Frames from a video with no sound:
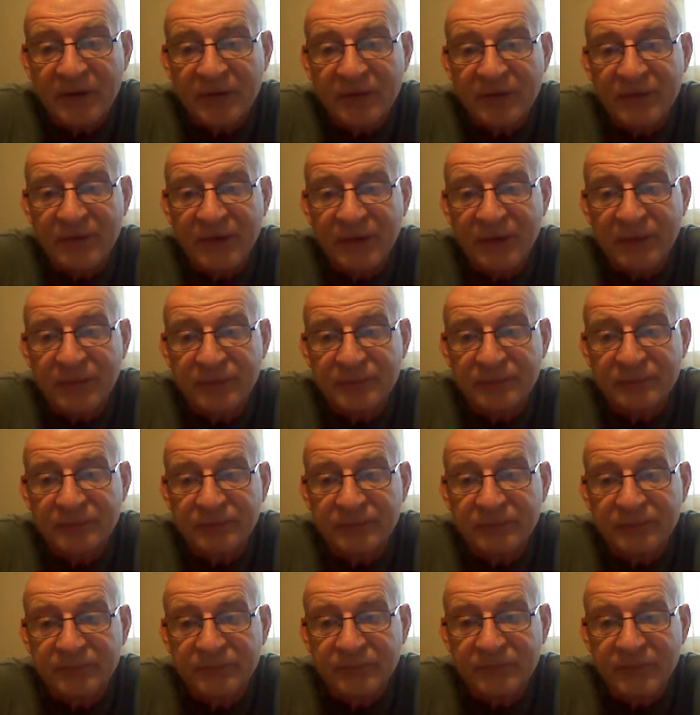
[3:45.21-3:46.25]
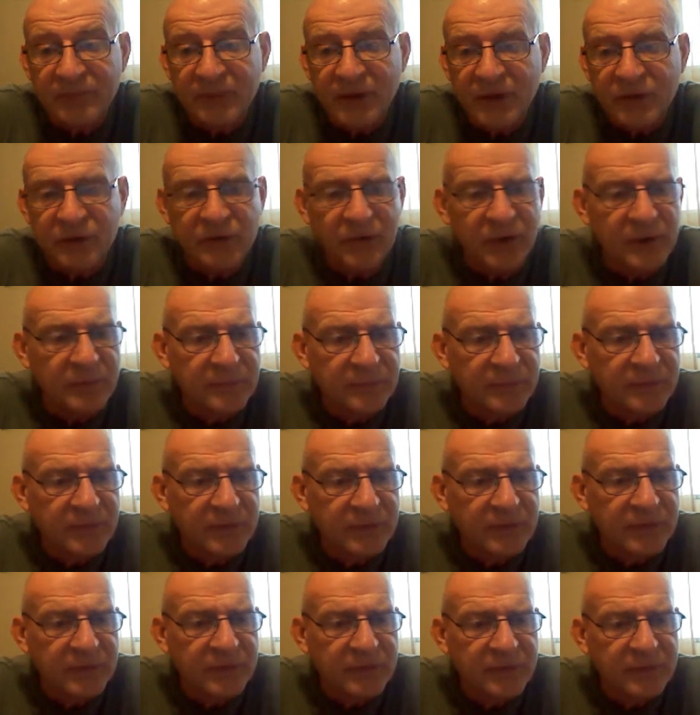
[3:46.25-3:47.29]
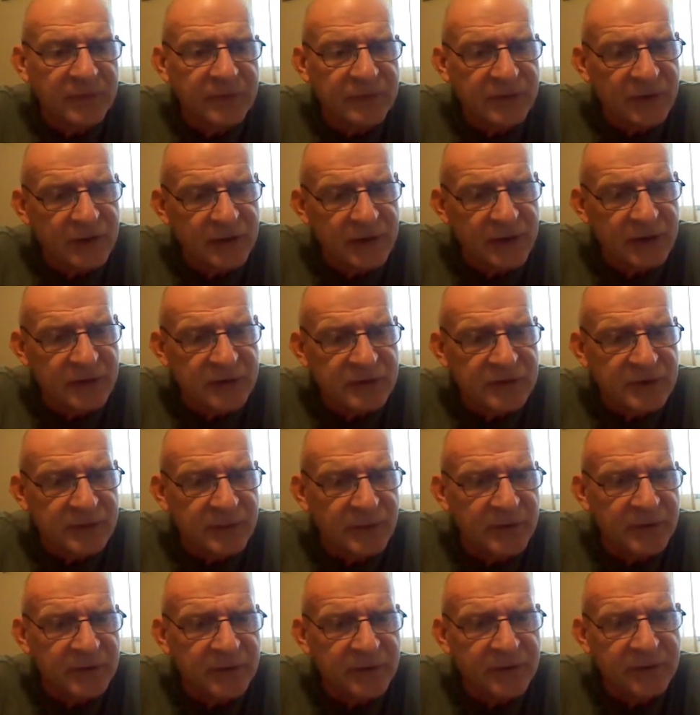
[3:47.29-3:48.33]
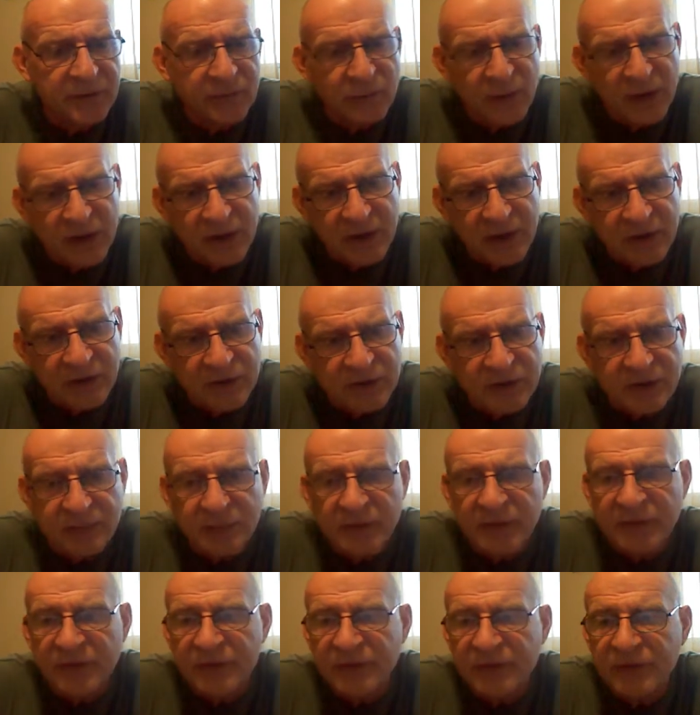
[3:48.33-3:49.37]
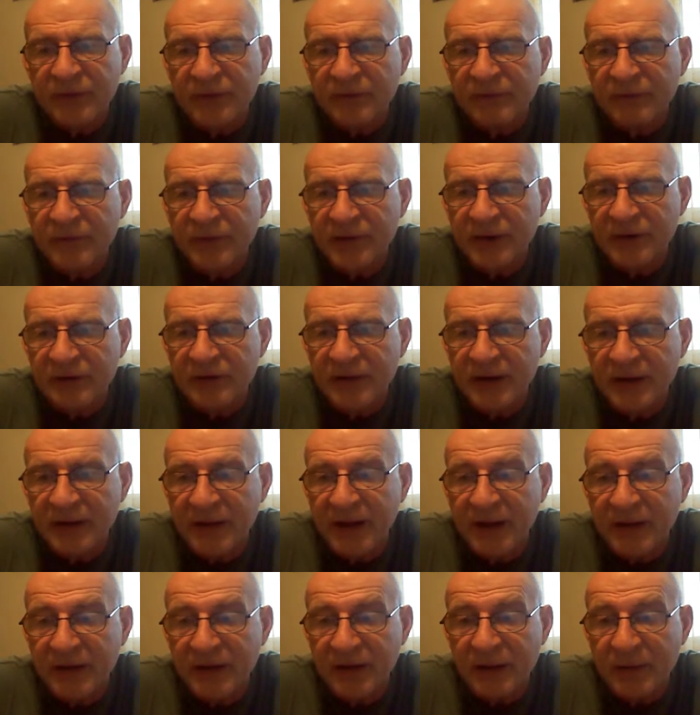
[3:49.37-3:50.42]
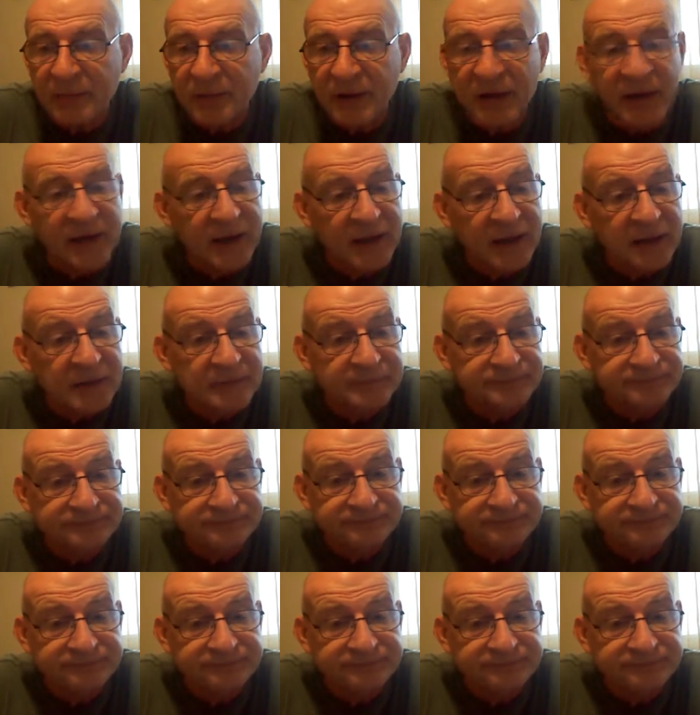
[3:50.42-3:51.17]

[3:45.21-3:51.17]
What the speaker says: So drums, stringed instruments, wind instruments, things like that they're playing.